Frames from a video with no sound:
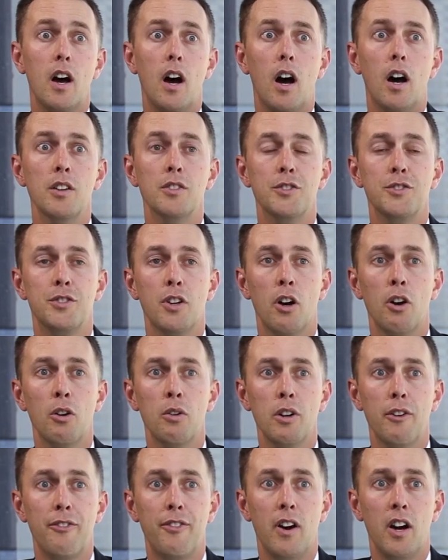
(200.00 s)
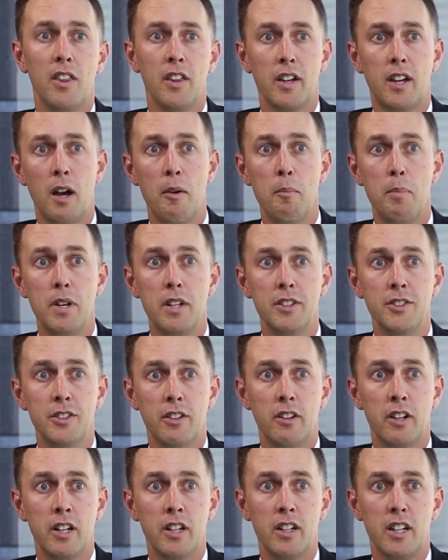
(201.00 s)
And so if other companies
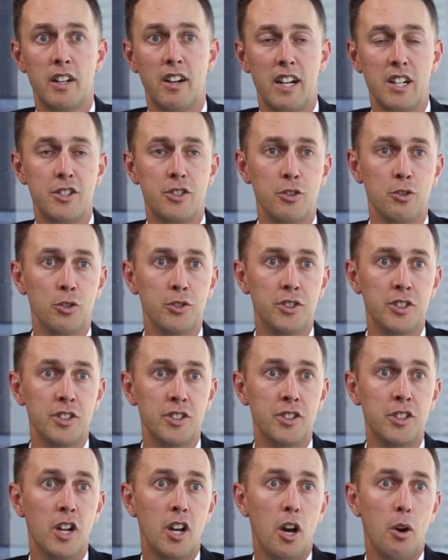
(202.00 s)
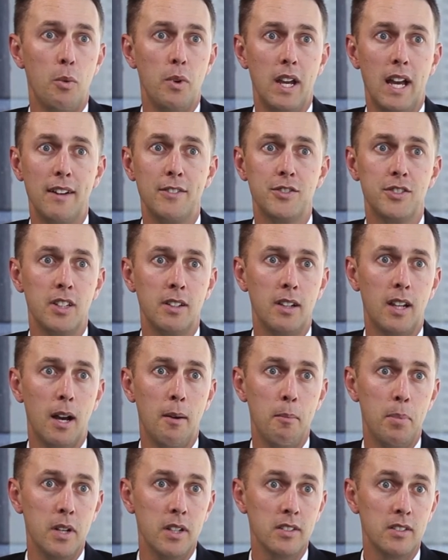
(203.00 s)
are in a cash shortage, we have seen
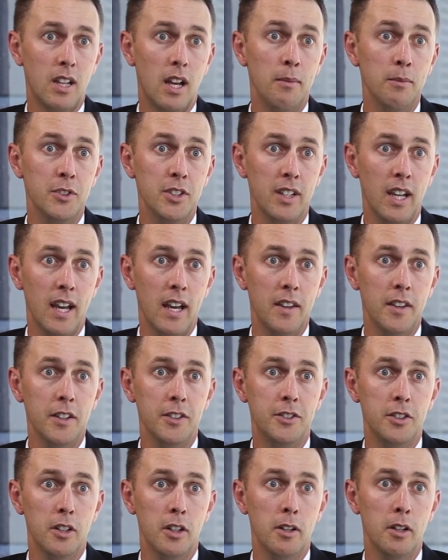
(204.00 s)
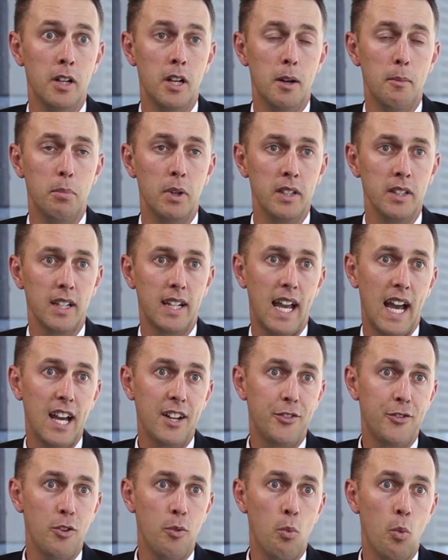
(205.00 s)
companies come together to bring the cash
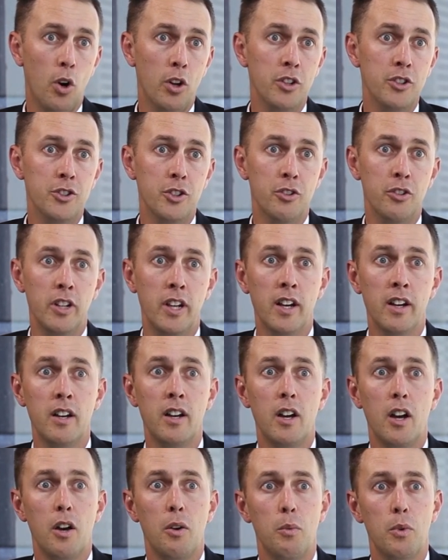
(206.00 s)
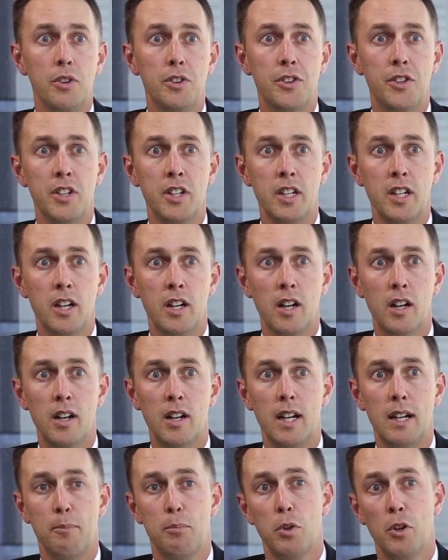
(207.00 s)
from one junior with the
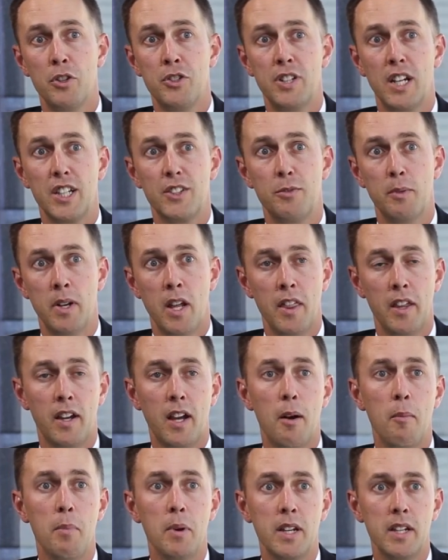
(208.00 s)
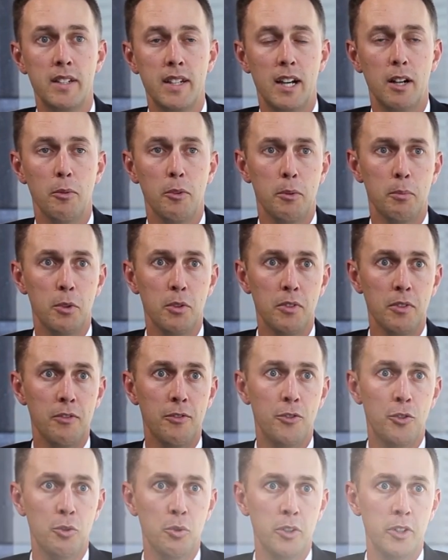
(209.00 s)
projects from another company to help them move them
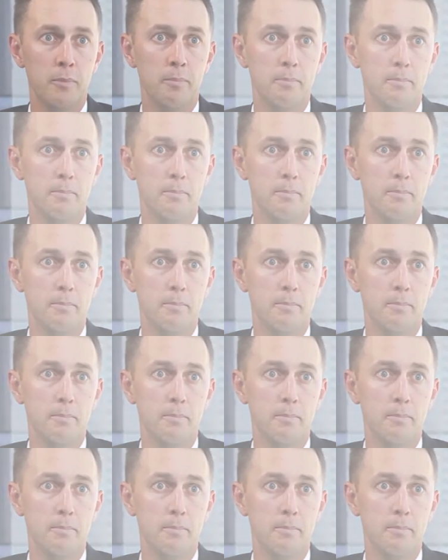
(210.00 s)
forward.